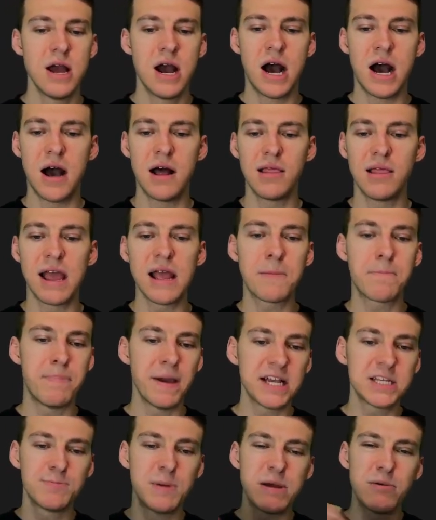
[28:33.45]
Like
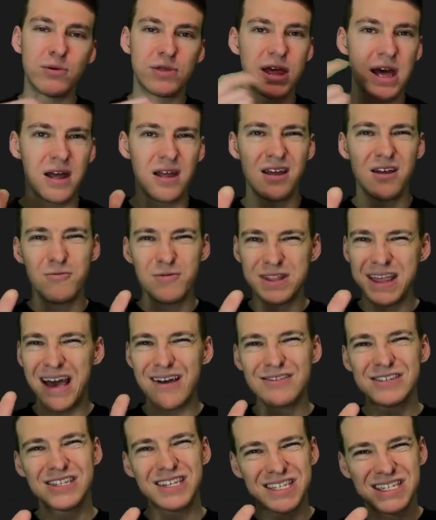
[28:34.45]
Bigsby
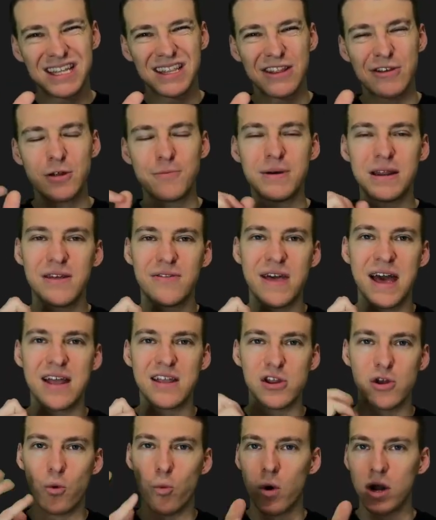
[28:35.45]
without just a little bit of that
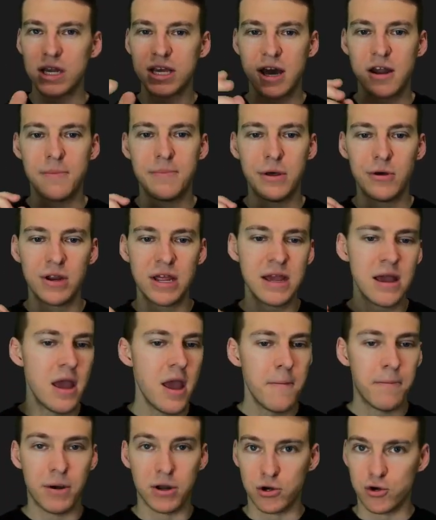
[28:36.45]
one cut ability,
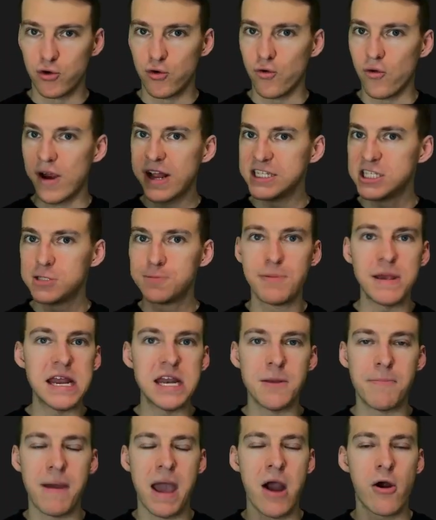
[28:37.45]
but great speed
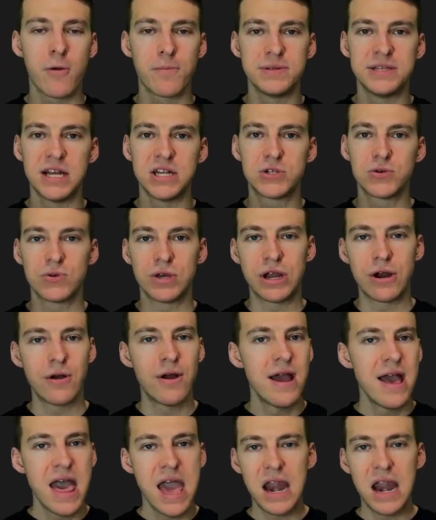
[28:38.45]
to power potential here.